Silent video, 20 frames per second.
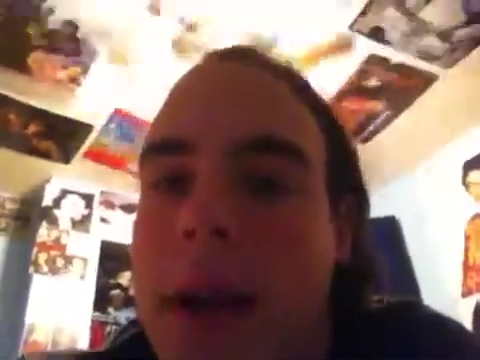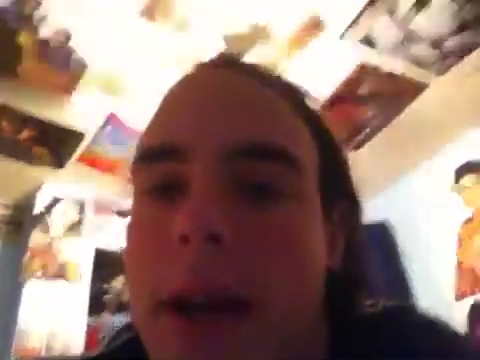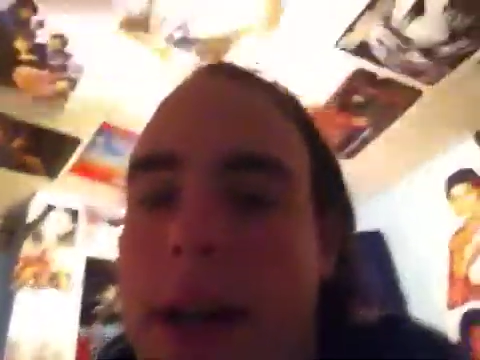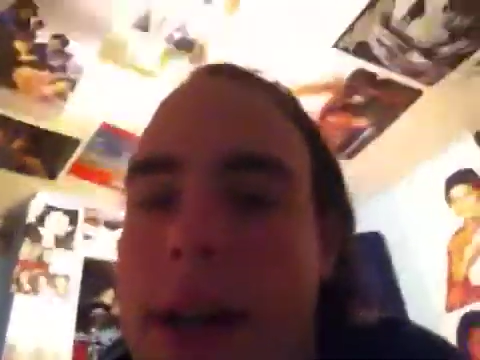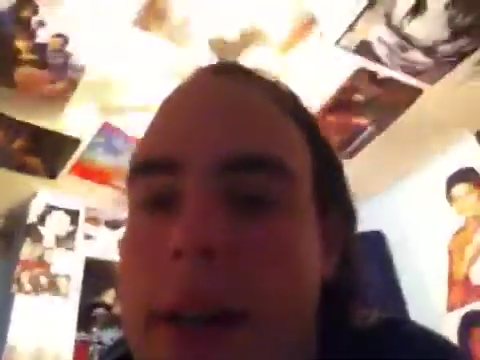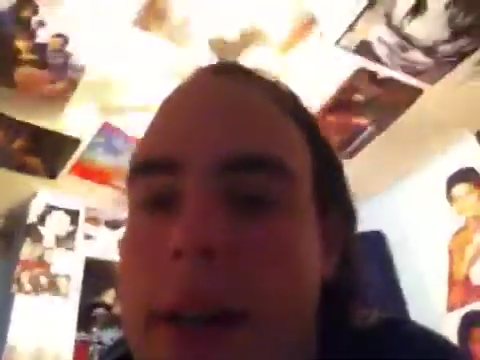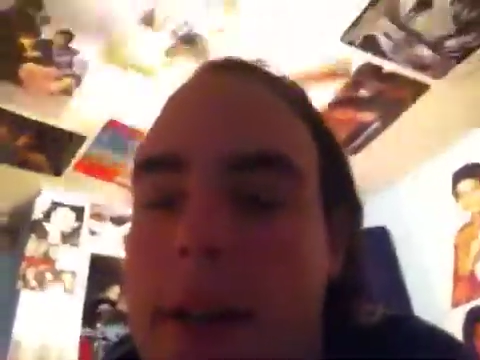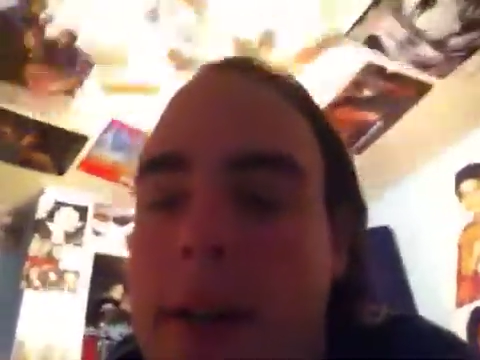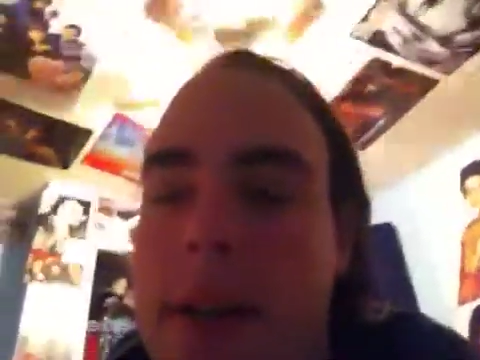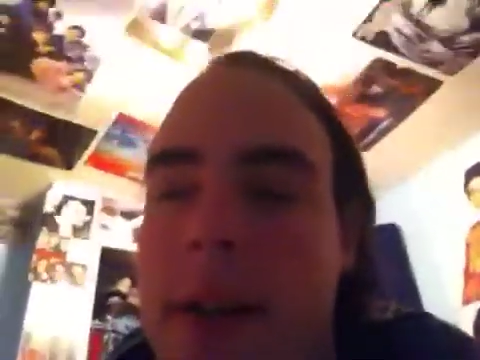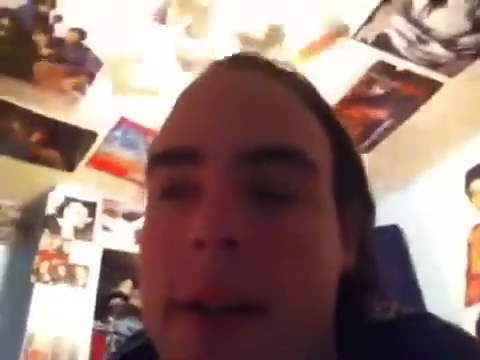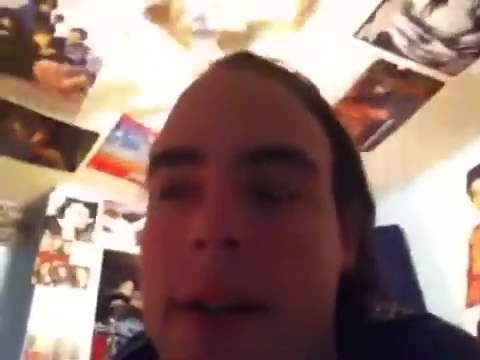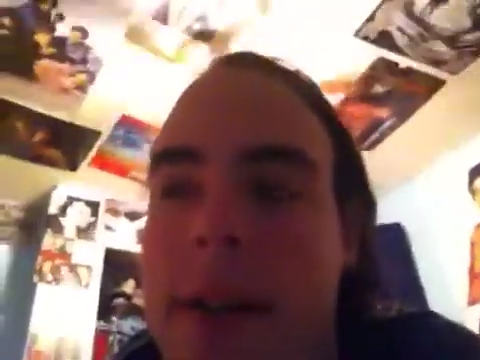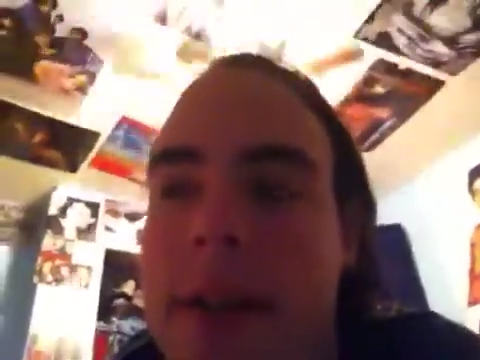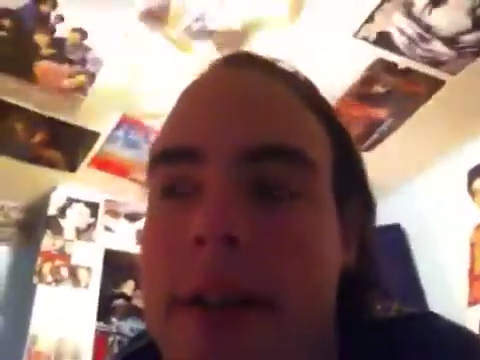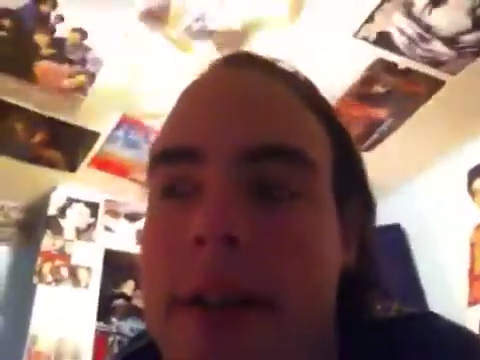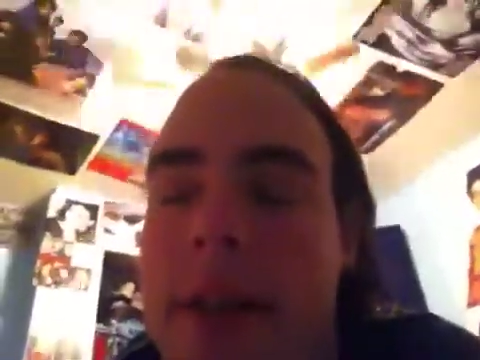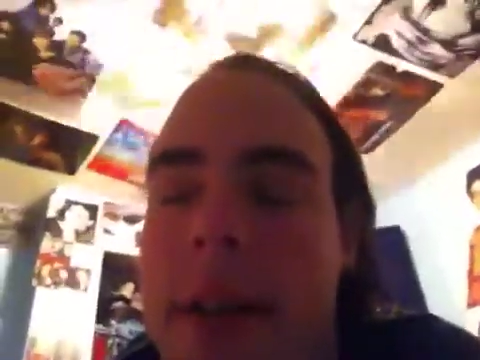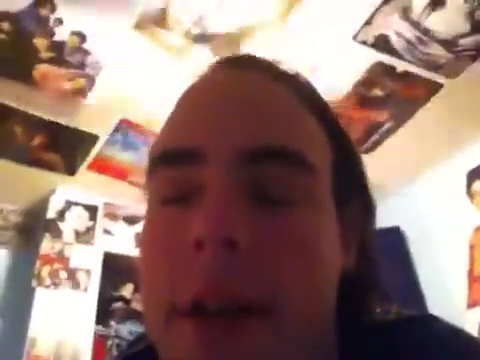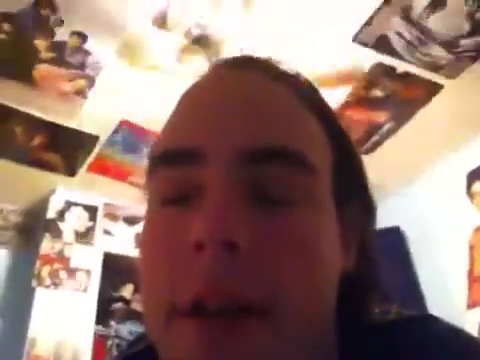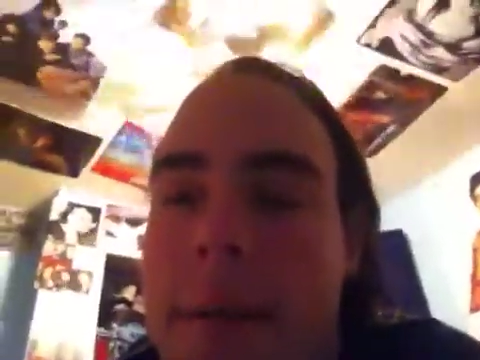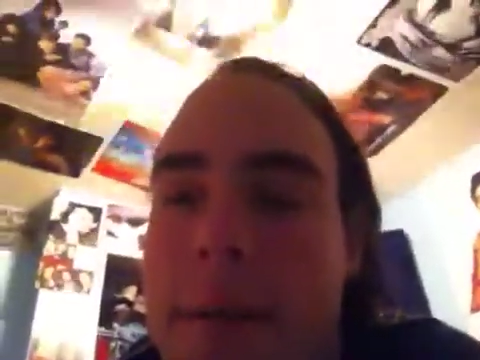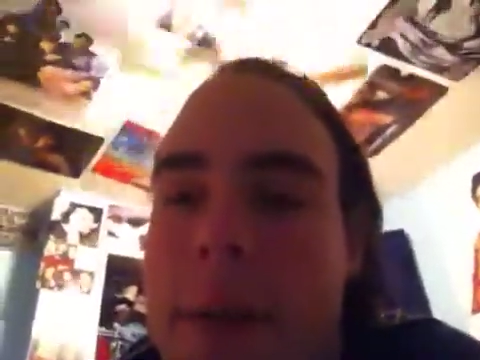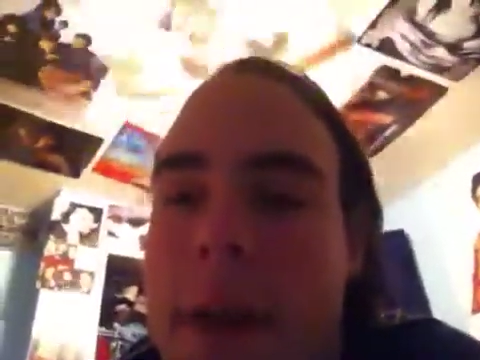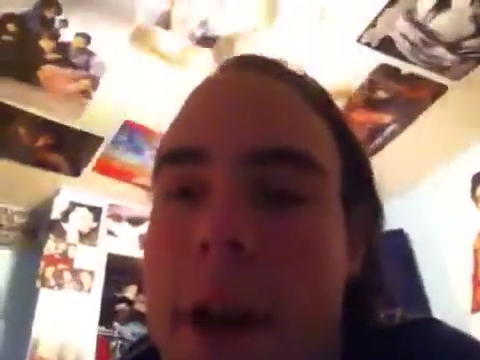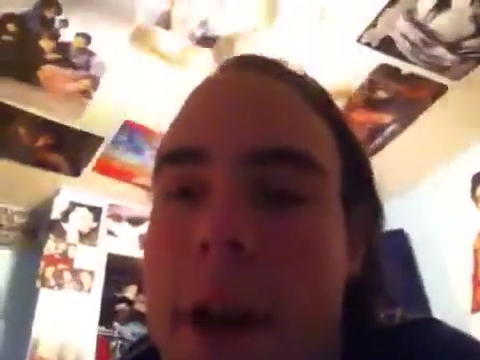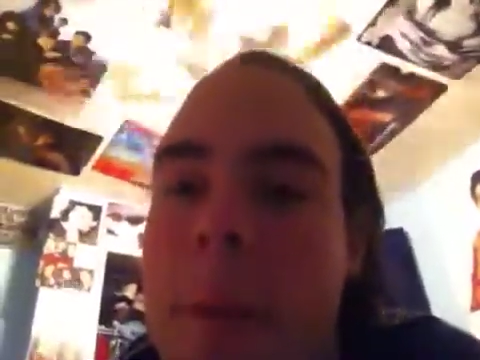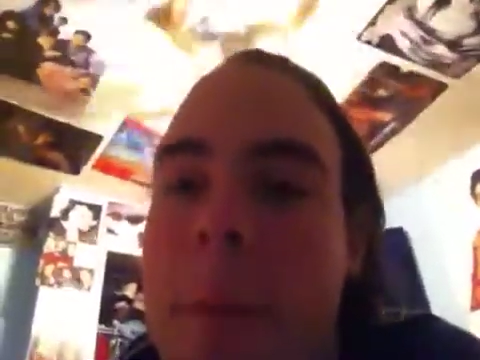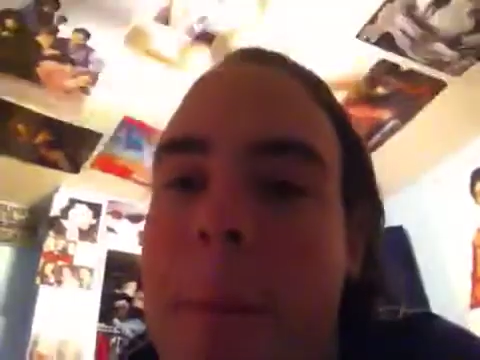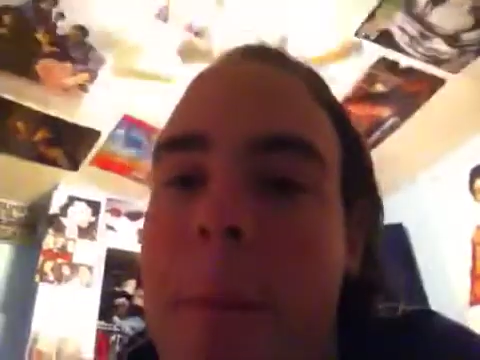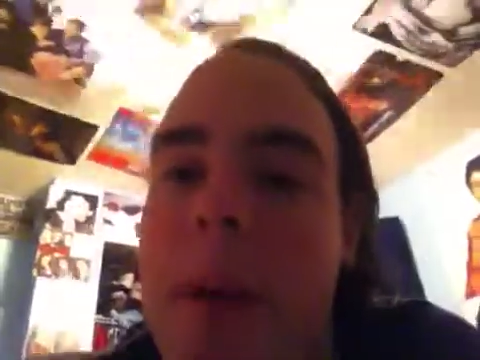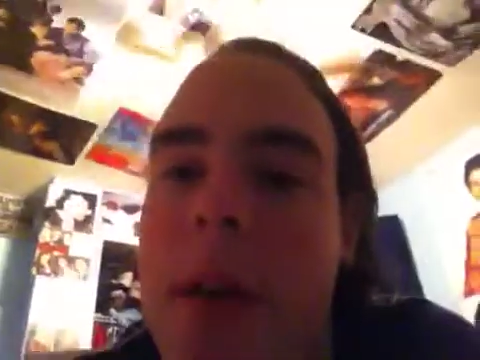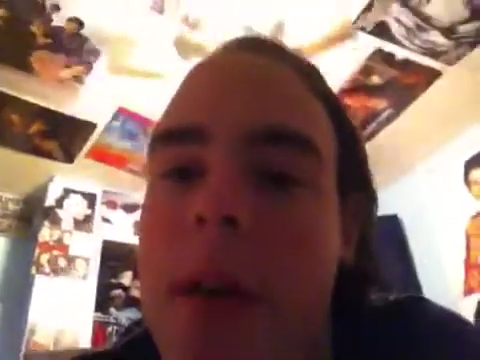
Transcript: I honestly think it's kind of funny,